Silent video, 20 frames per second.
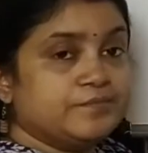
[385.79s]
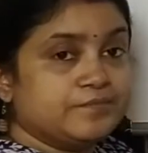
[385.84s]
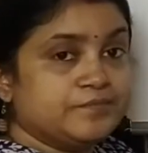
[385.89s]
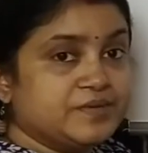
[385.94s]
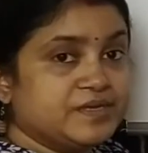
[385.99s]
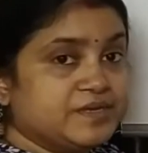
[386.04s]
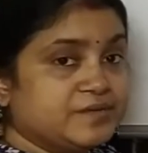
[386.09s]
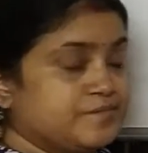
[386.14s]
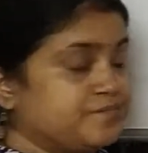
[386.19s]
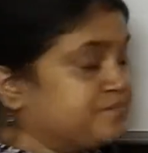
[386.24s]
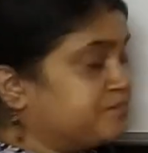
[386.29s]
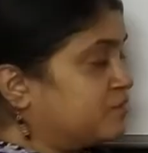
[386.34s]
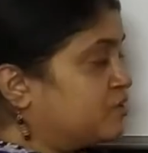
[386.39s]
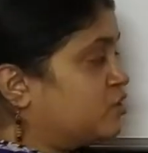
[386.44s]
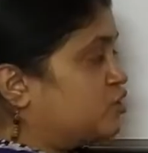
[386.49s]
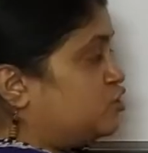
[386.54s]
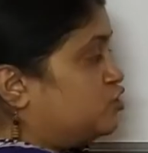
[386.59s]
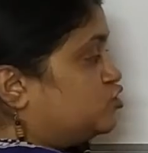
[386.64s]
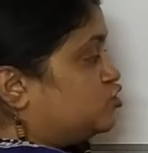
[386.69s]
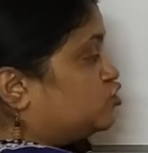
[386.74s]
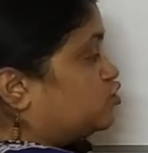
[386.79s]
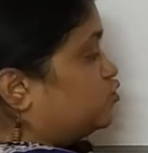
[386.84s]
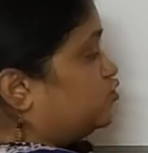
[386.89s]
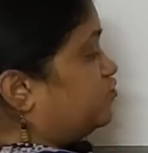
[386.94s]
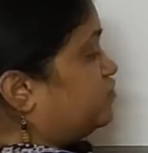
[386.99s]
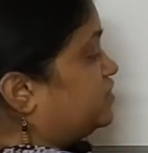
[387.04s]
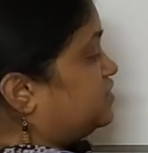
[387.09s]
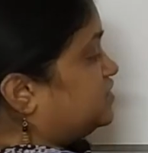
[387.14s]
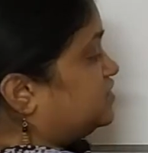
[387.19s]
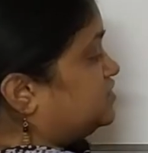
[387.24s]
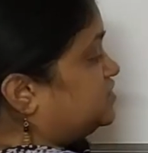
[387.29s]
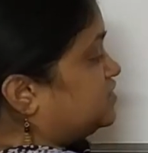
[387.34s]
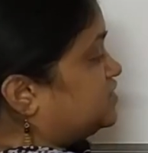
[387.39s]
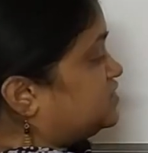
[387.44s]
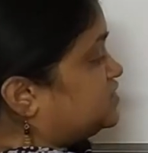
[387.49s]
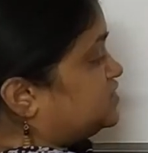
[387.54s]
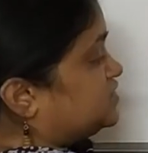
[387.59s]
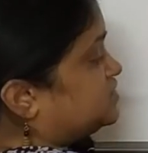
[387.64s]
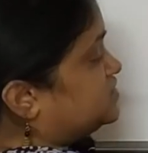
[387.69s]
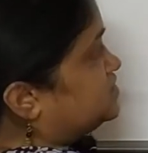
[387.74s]
B. So we
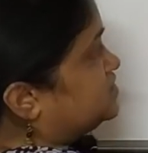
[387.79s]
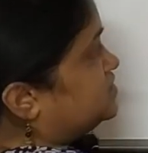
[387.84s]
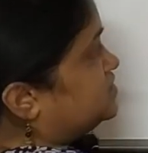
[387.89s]
just